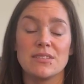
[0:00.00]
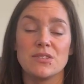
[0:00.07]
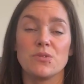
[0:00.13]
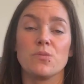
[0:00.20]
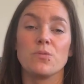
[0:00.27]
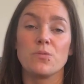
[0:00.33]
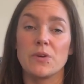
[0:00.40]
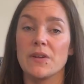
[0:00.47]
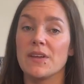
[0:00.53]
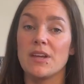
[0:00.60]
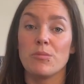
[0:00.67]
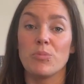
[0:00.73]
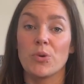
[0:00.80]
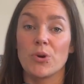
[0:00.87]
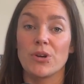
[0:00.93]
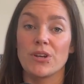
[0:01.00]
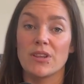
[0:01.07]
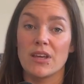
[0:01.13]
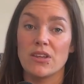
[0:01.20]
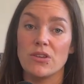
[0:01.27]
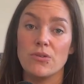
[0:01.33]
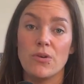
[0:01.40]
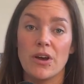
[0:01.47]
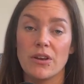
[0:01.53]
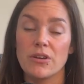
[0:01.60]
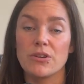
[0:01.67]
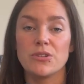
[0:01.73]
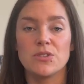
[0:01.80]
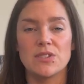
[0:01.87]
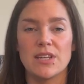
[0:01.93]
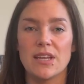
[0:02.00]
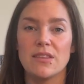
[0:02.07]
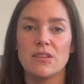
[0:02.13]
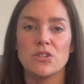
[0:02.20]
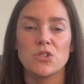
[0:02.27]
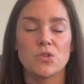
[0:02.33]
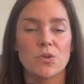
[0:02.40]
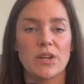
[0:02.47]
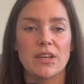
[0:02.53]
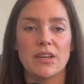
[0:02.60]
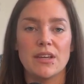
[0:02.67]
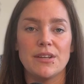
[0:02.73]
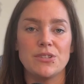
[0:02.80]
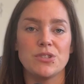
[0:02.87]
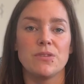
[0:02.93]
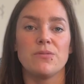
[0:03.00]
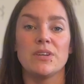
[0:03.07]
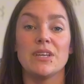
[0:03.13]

It's really important that you understand the shrinkage of